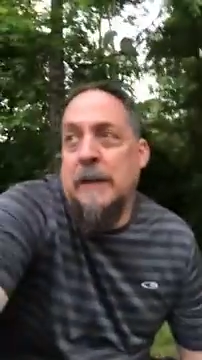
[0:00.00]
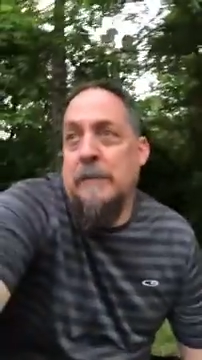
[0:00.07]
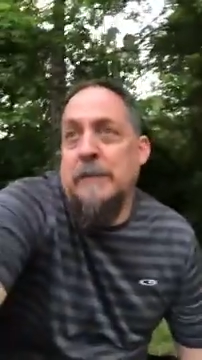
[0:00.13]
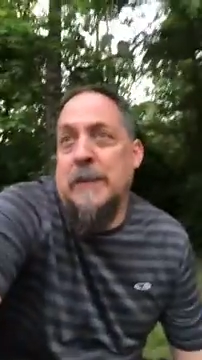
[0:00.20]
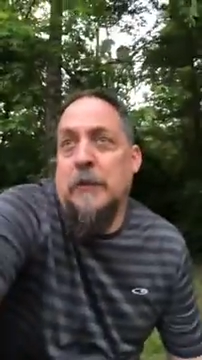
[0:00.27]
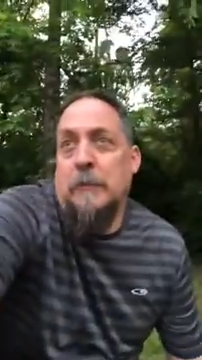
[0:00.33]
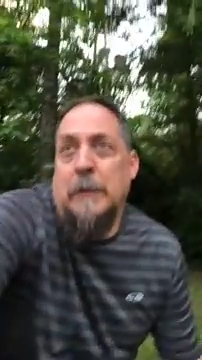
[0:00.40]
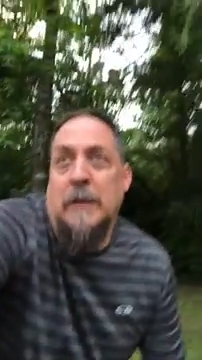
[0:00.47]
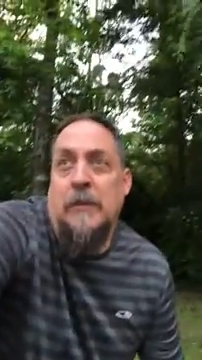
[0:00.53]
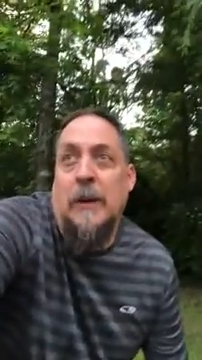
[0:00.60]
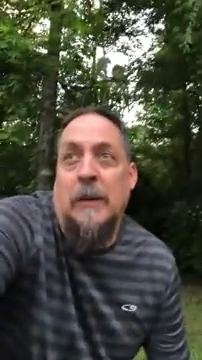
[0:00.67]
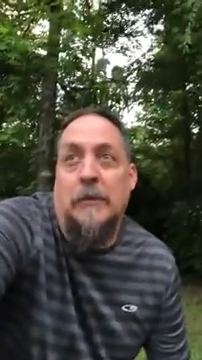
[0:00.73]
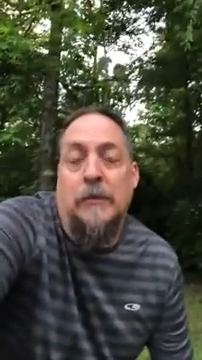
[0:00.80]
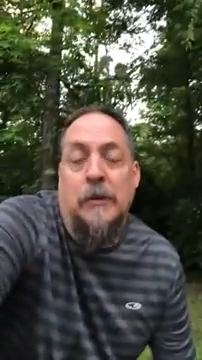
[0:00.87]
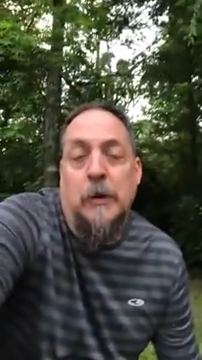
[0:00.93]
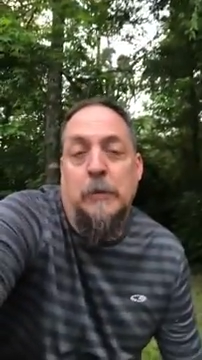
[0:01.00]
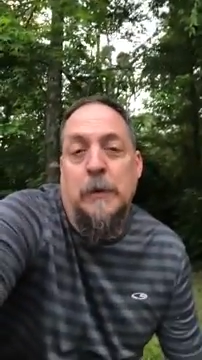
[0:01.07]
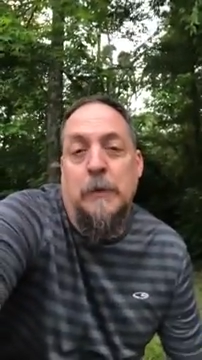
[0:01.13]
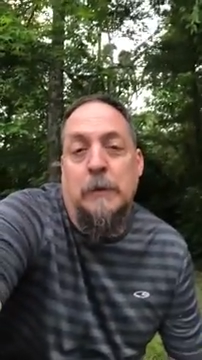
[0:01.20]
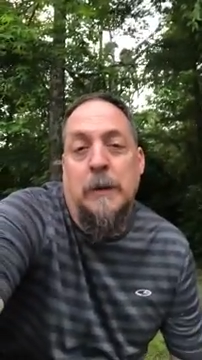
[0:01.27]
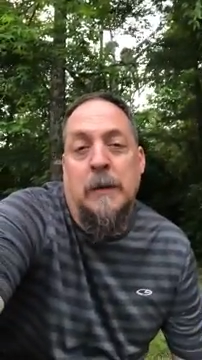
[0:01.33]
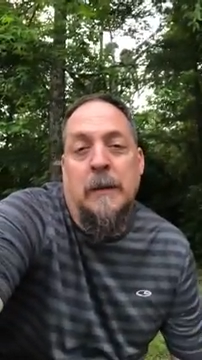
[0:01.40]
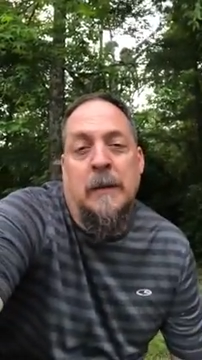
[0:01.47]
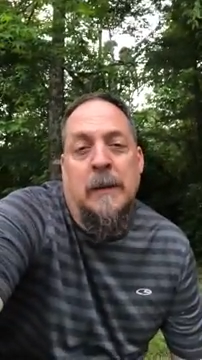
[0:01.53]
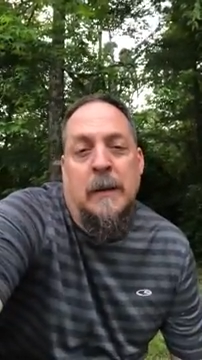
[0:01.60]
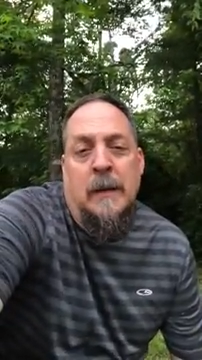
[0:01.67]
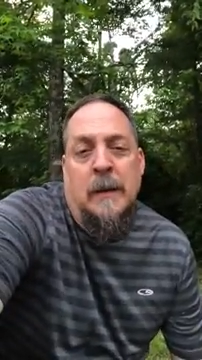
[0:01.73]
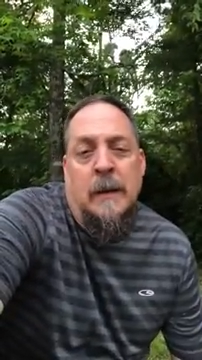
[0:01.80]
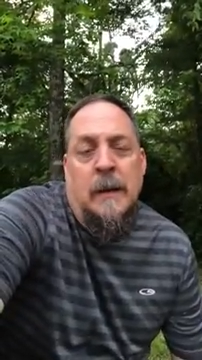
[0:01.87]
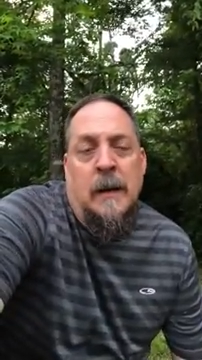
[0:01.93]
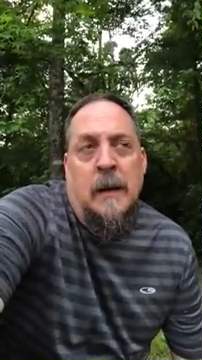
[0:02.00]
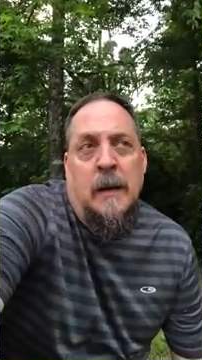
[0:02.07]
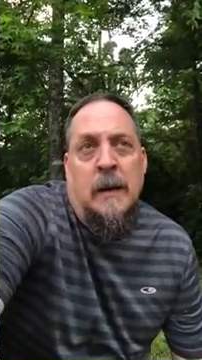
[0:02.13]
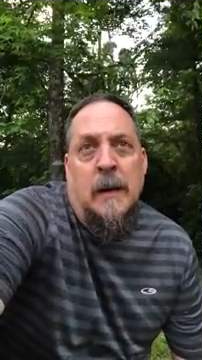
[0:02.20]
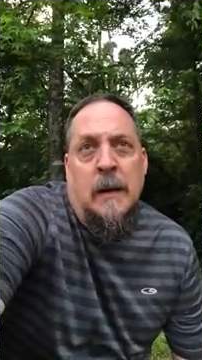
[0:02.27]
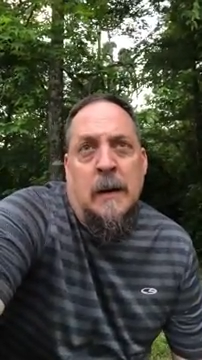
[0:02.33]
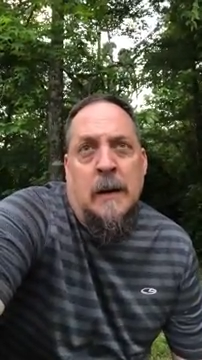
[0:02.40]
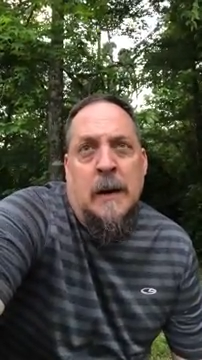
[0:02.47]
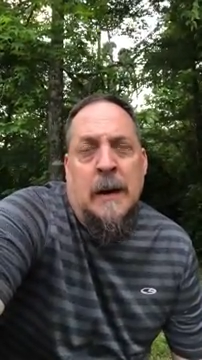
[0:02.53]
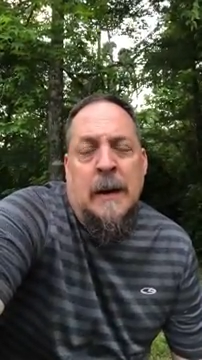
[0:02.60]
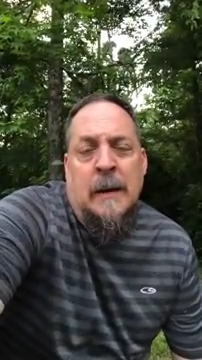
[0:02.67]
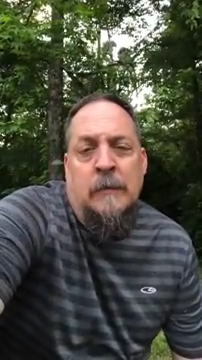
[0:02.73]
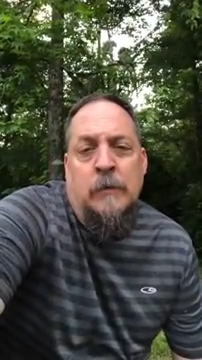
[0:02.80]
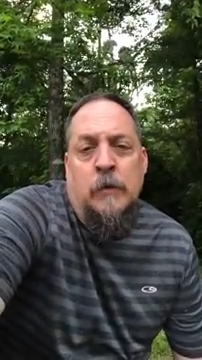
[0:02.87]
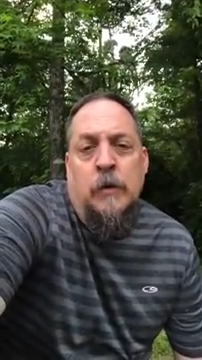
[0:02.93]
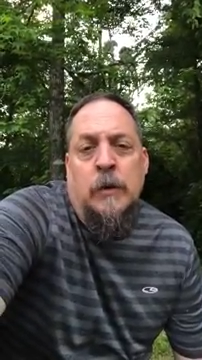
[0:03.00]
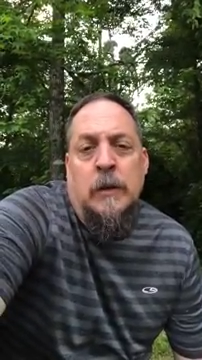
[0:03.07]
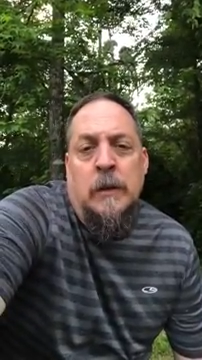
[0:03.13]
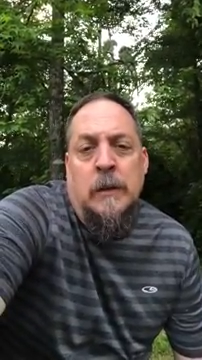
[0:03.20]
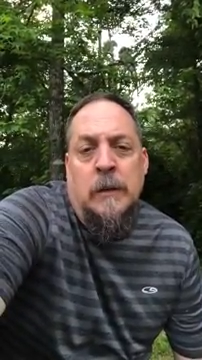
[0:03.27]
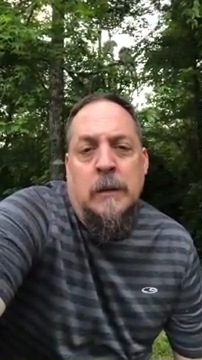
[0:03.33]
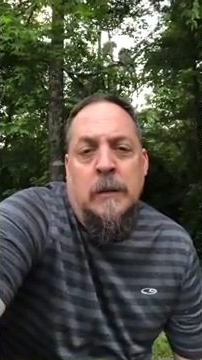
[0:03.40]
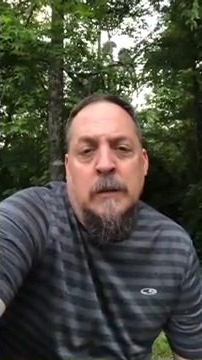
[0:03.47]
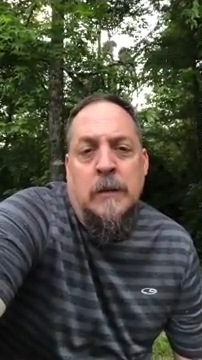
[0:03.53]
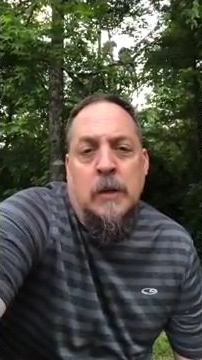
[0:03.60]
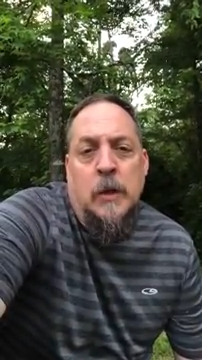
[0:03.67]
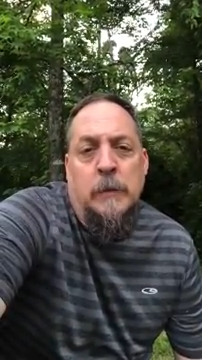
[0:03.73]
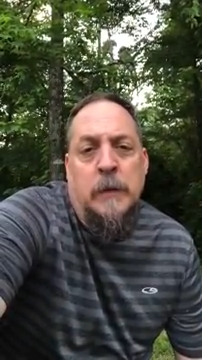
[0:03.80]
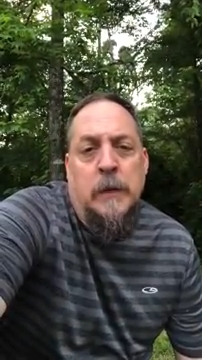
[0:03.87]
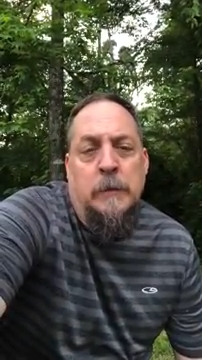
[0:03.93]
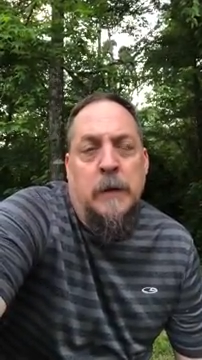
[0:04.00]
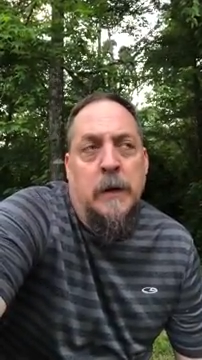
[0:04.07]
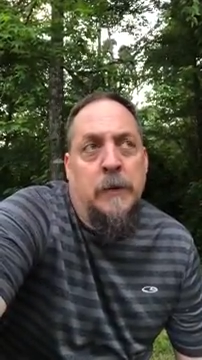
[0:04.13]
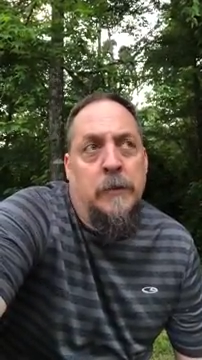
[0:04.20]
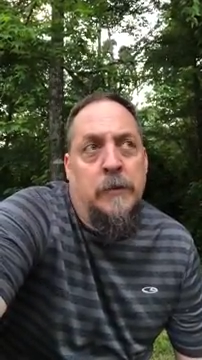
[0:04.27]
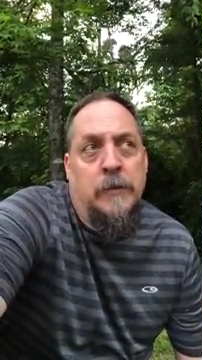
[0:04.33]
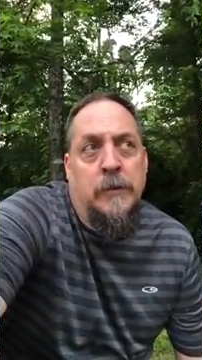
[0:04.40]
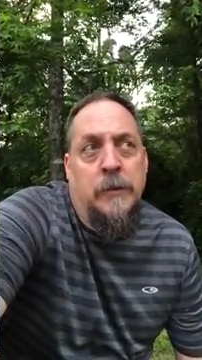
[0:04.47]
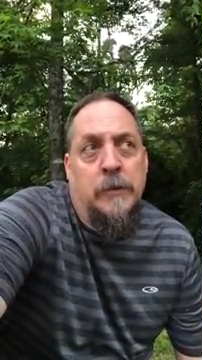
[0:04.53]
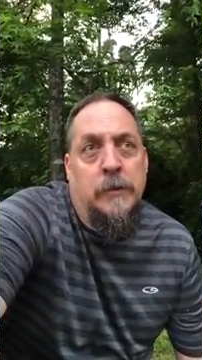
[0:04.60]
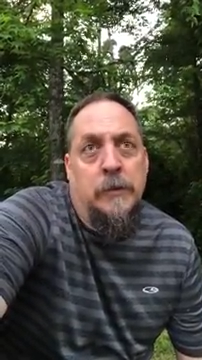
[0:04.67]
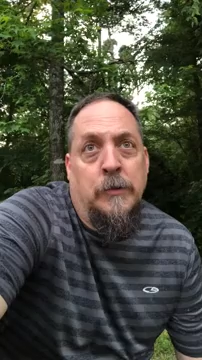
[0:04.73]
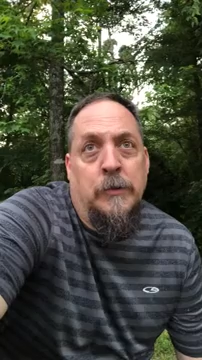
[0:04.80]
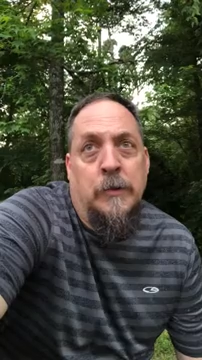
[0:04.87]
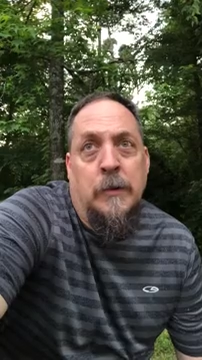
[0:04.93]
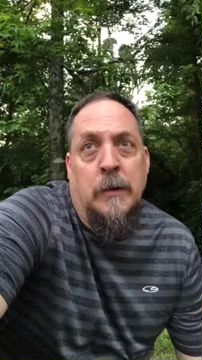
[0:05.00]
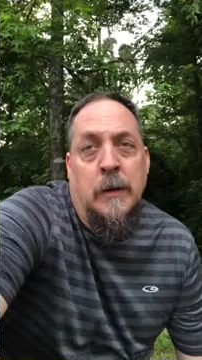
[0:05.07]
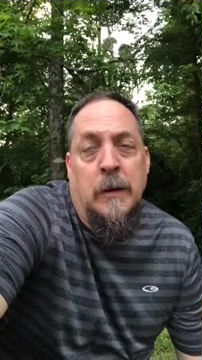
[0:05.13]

This may sound stupid, but I have ruined so many pairs of shoes